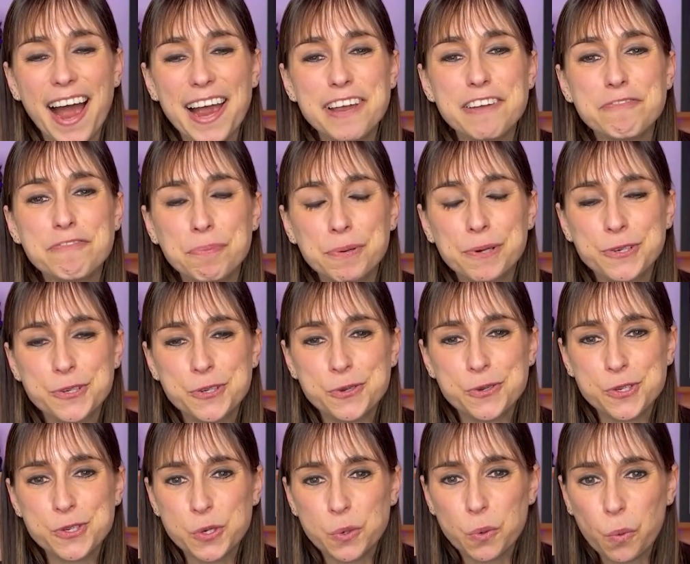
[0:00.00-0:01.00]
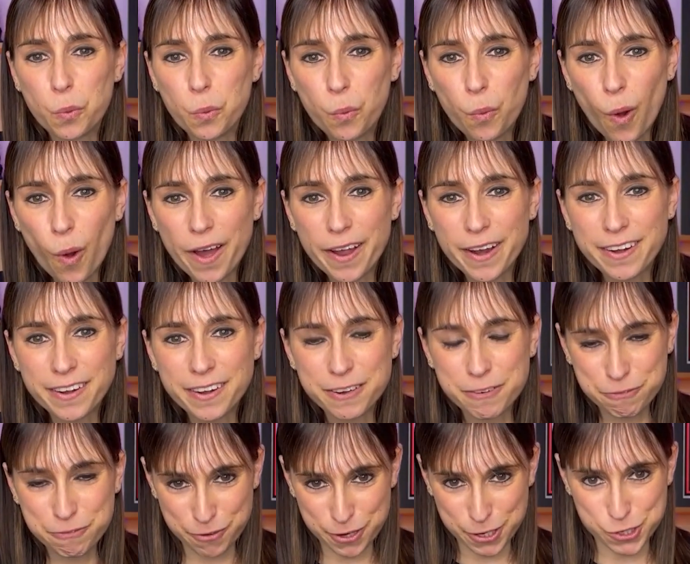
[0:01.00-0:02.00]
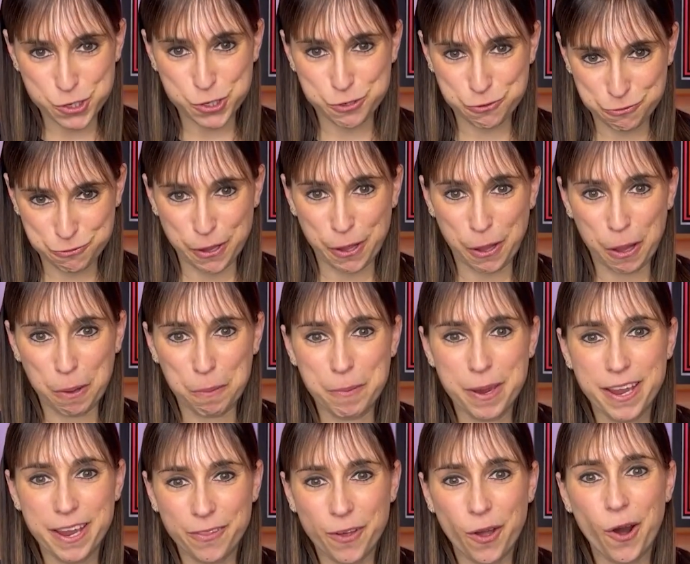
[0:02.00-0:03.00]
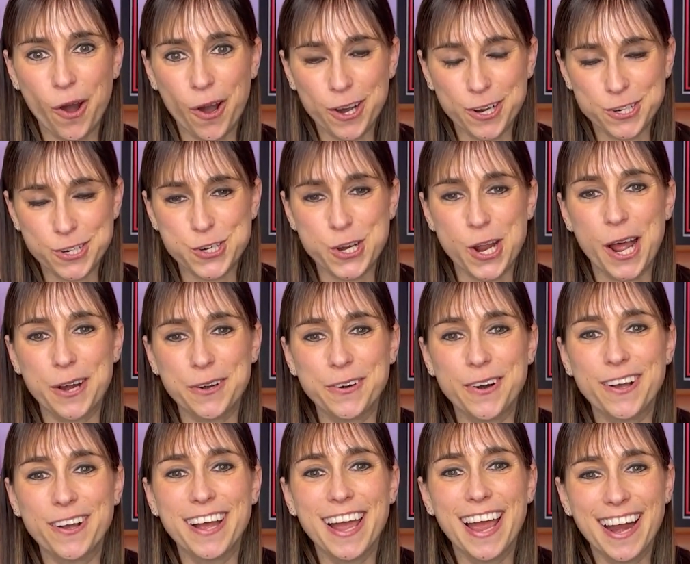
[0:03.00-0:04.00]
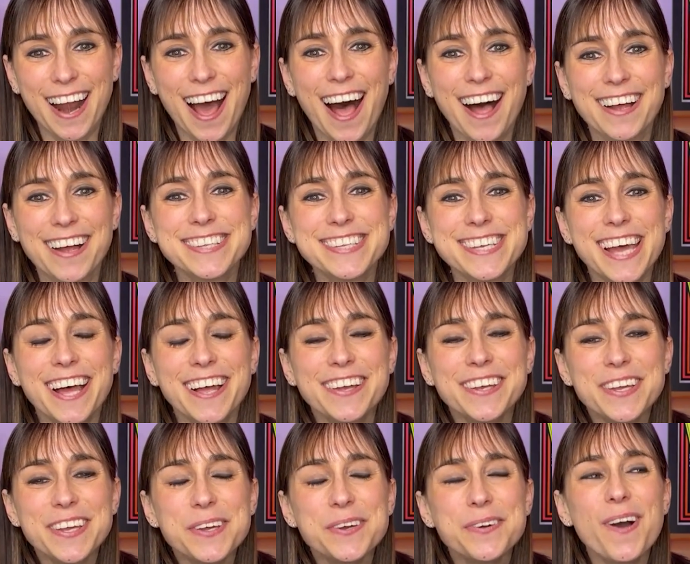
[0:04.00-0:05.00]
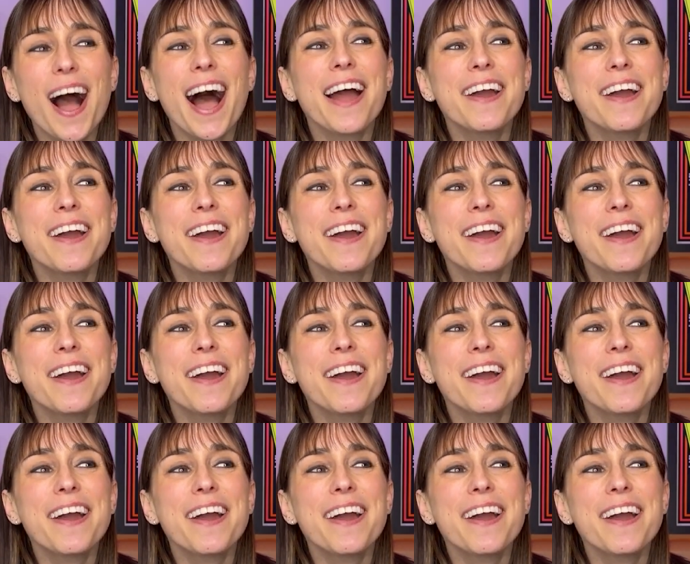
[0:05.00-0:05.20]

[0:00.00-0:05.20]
I have produced 1 feature film in the horror genre, and I'll tell you,